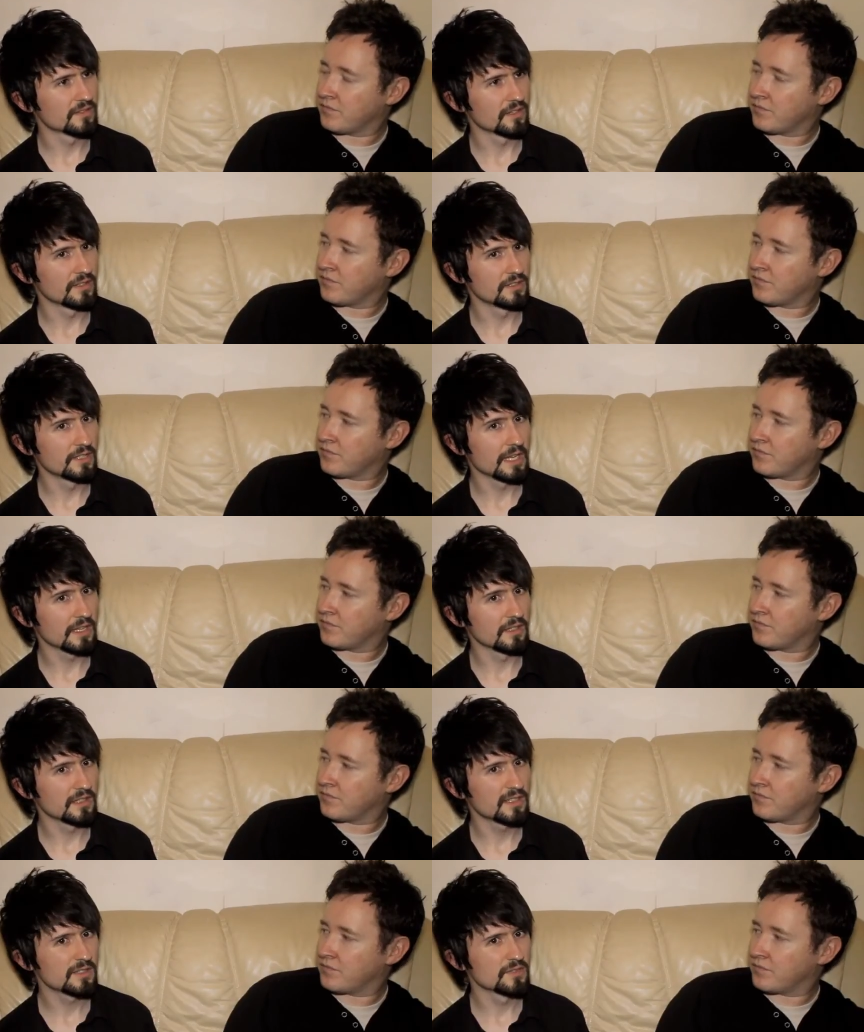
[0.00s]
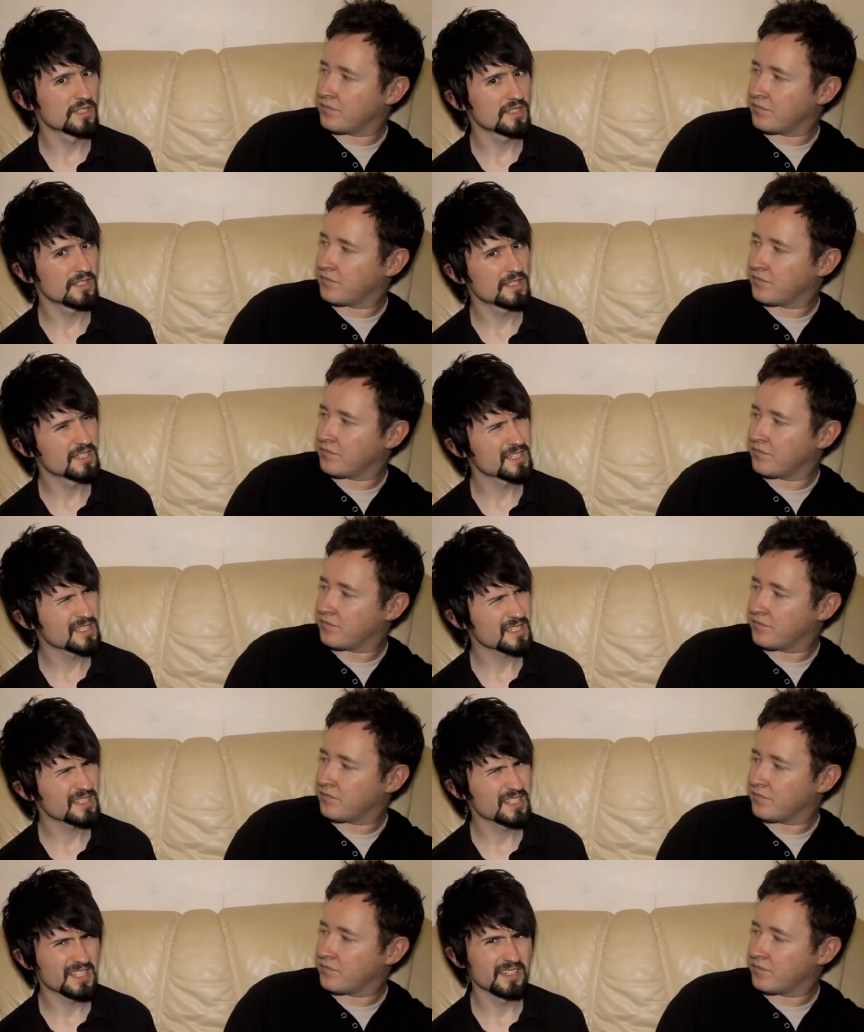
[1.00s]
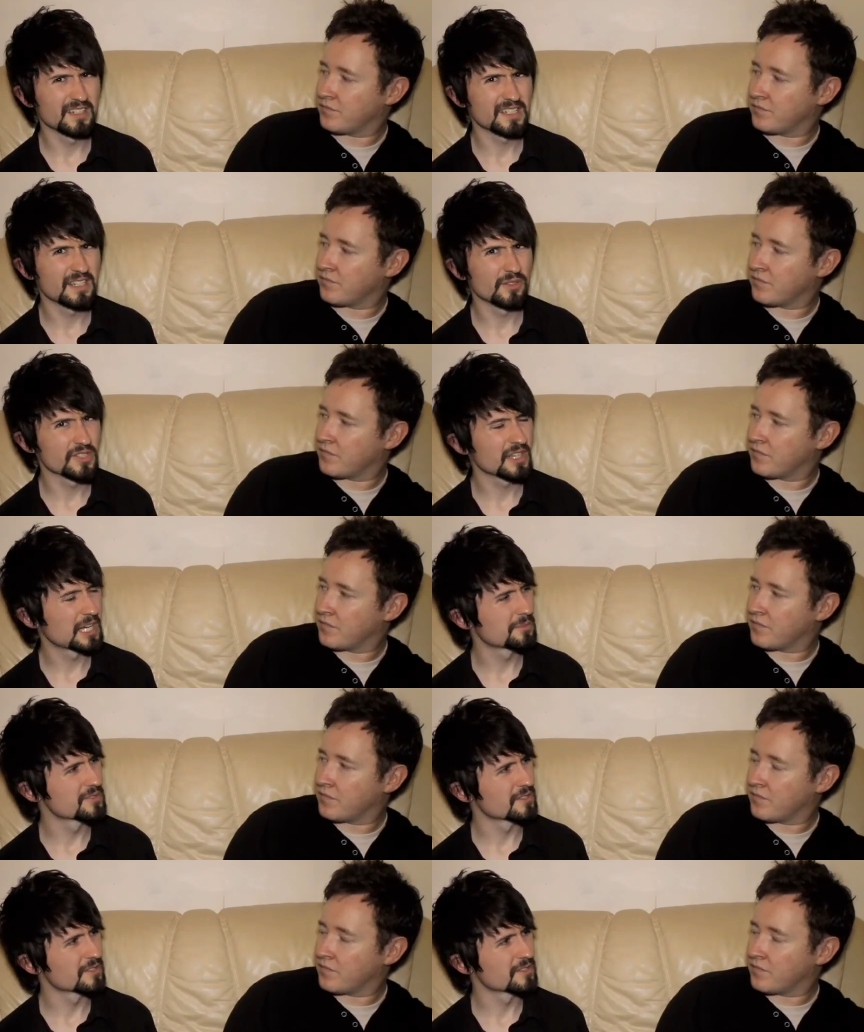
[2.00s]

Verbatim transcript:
Speaker 1: that you get you know to to to some extent it also happens.